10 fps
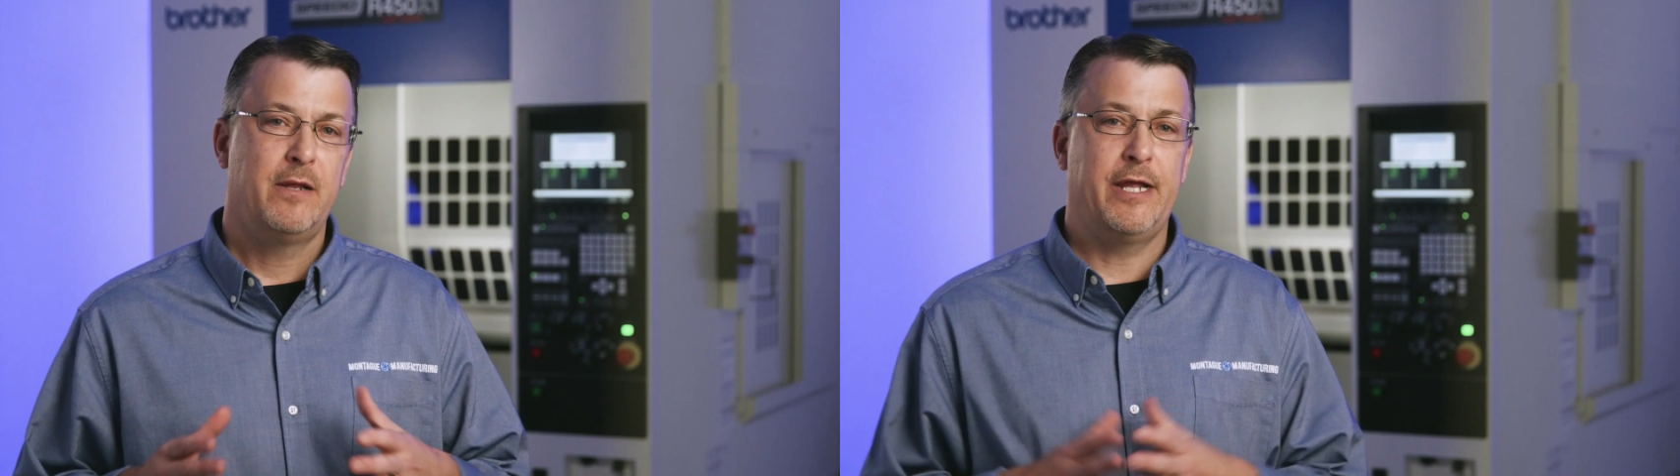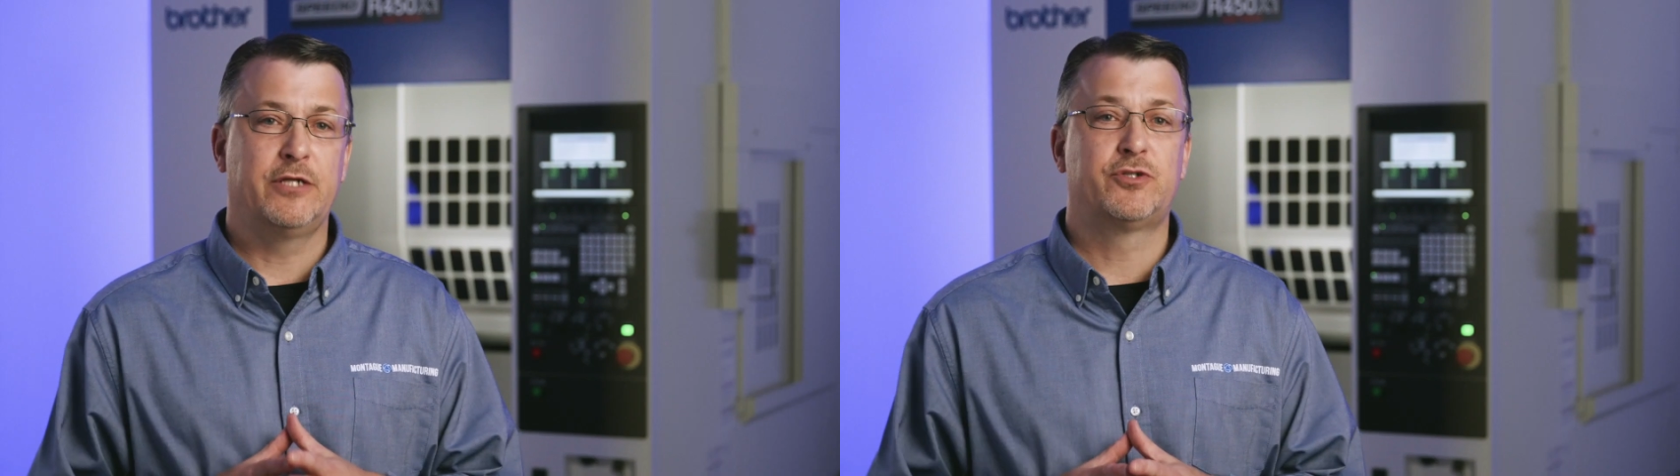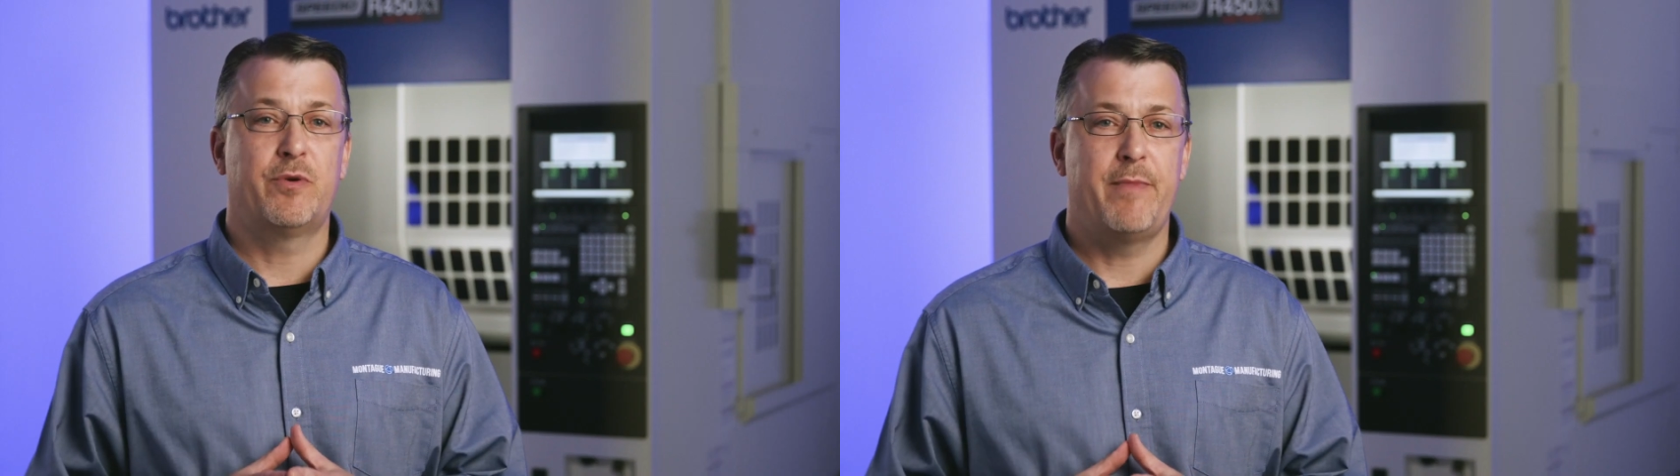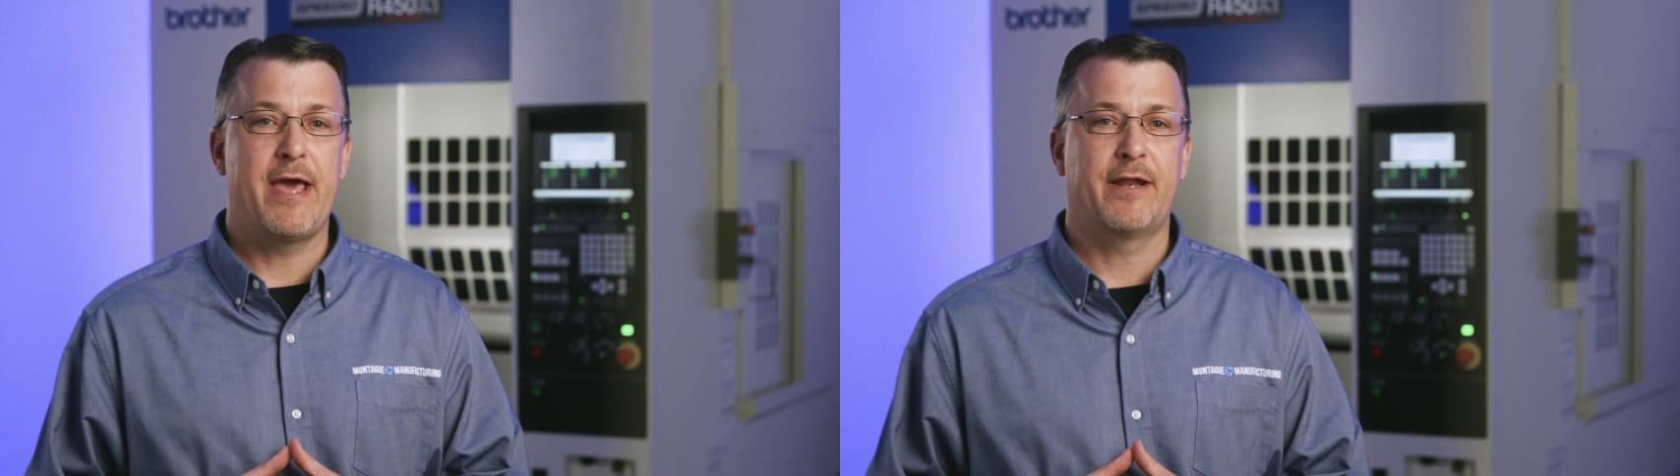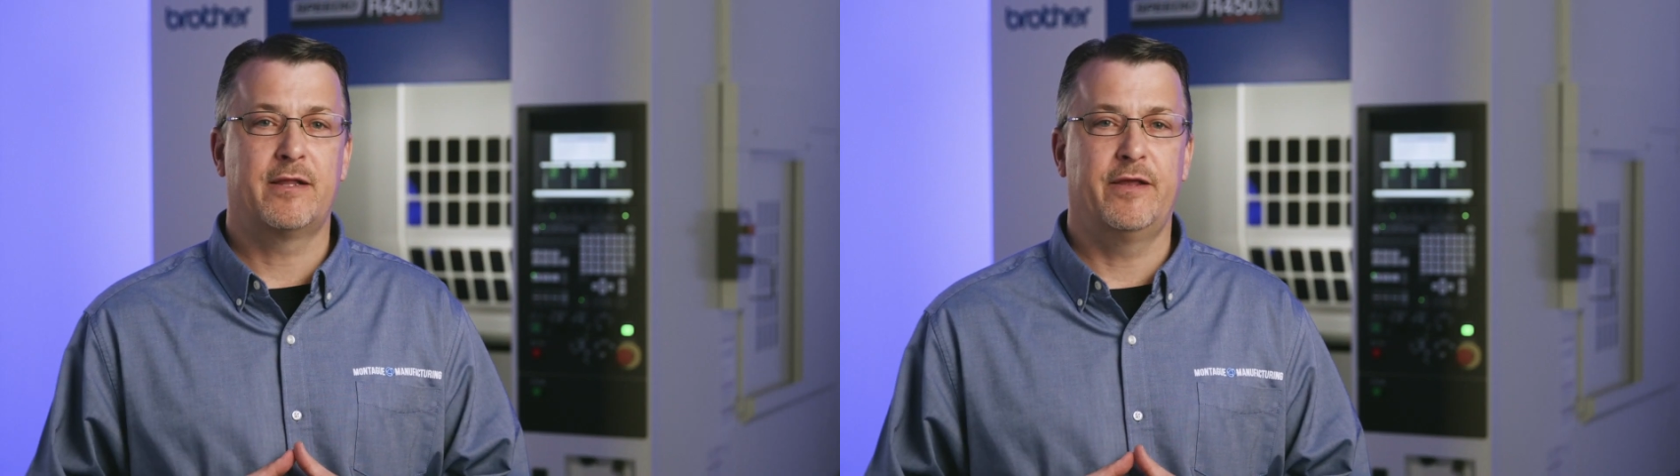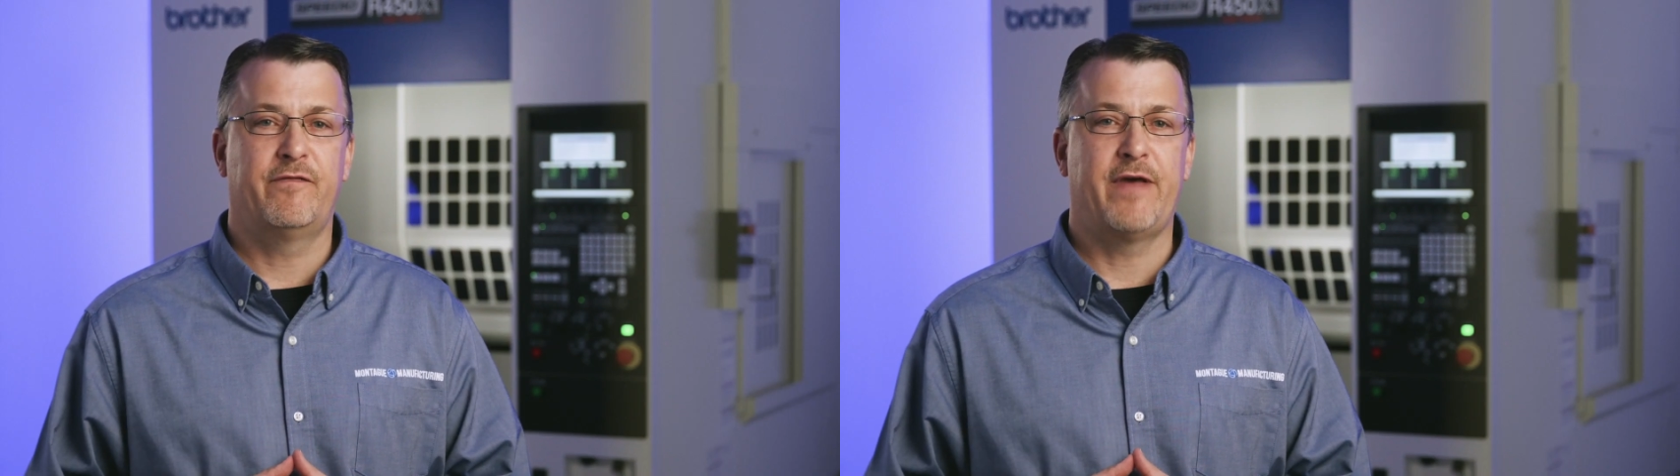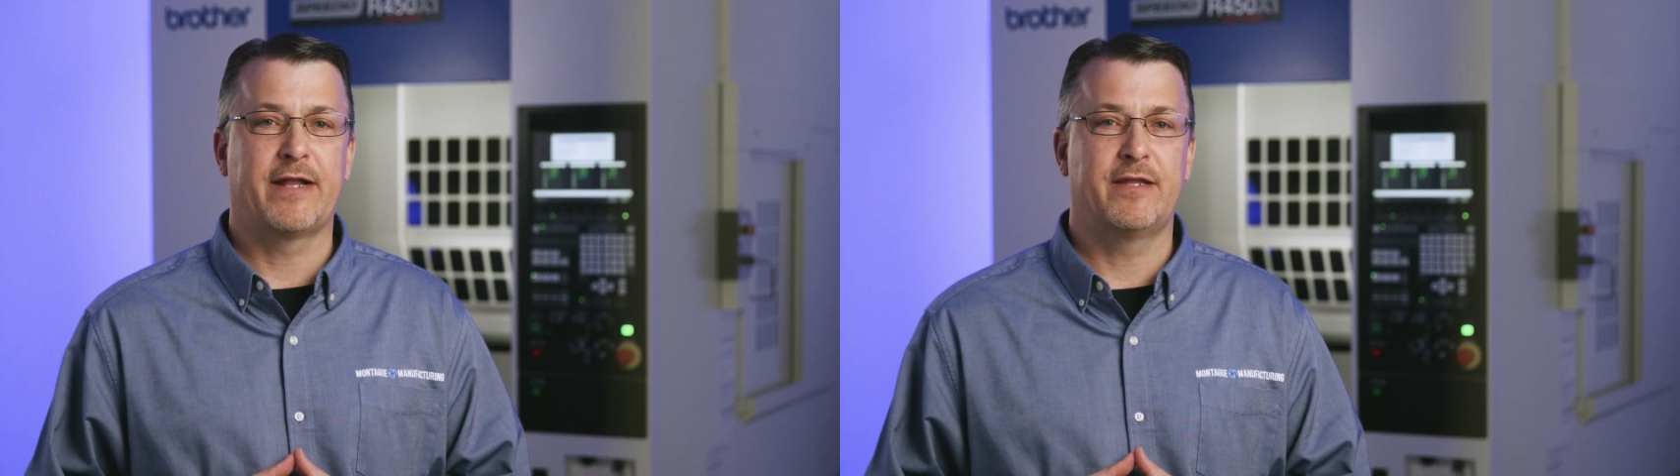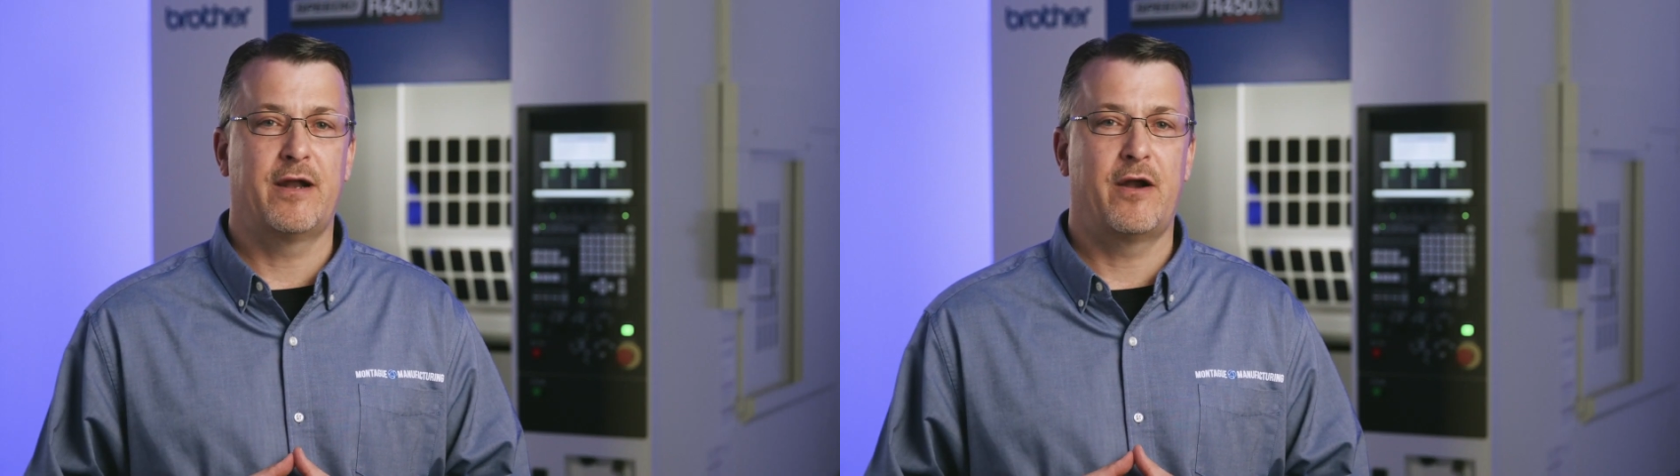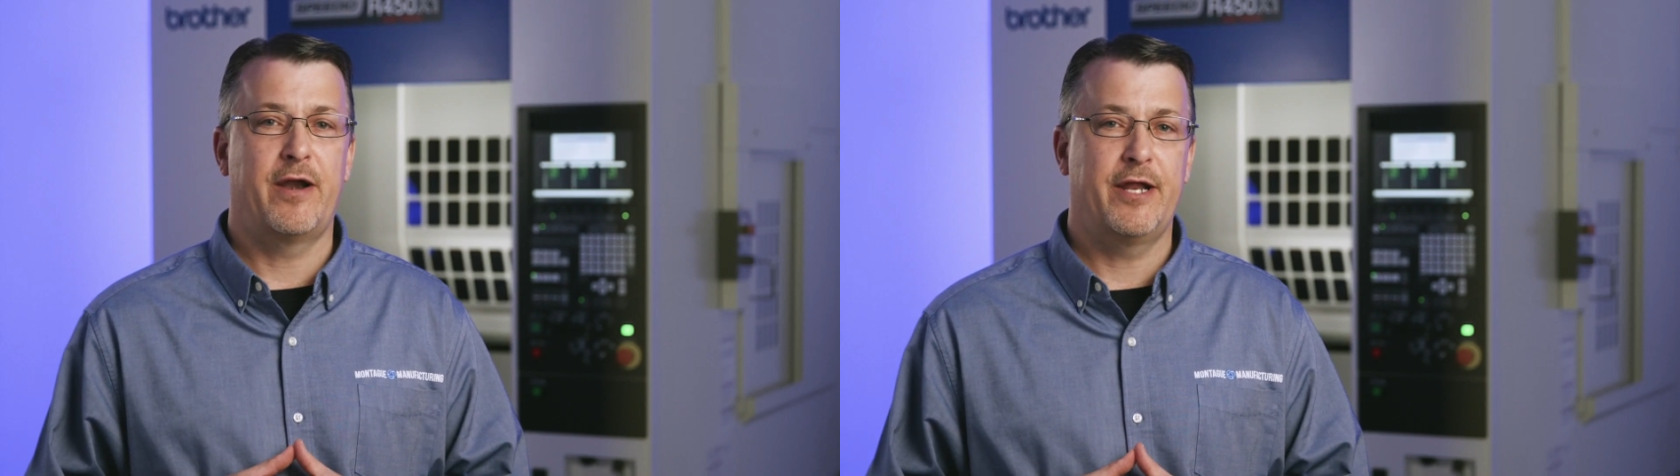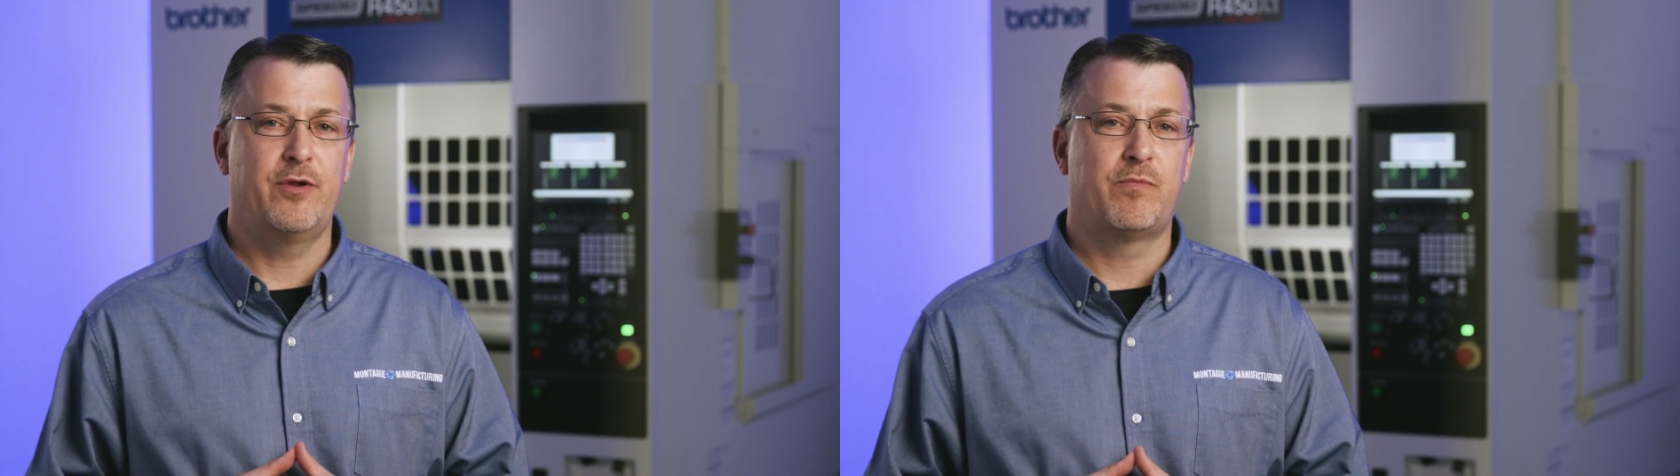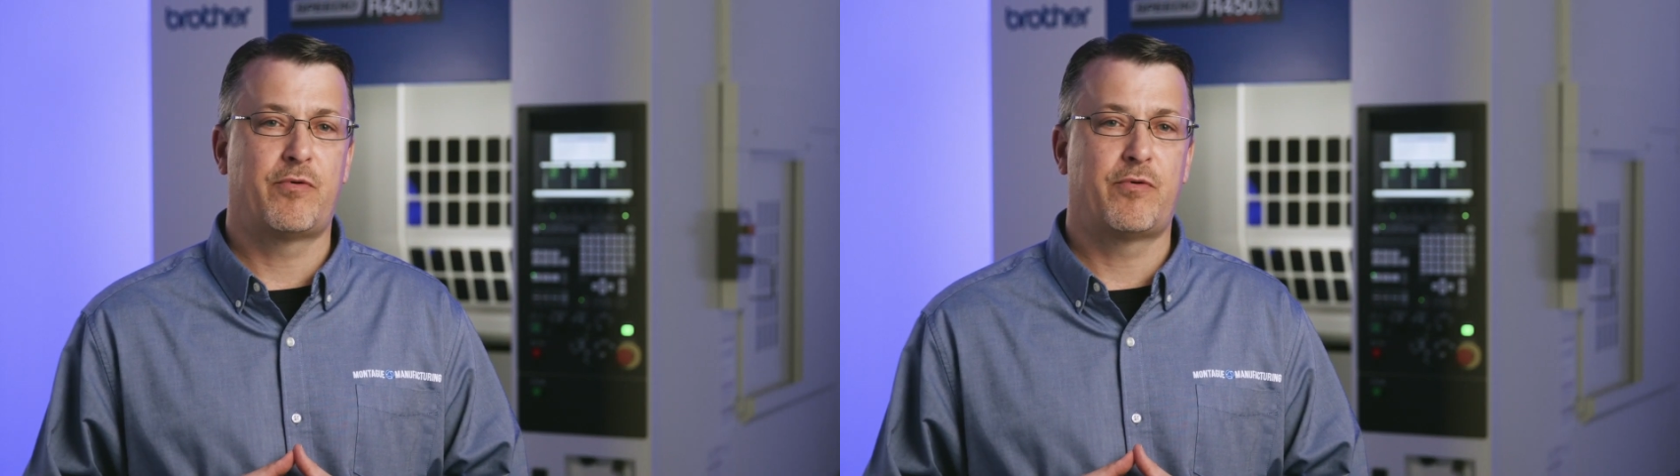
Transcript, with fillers: It's dramatically affected our annual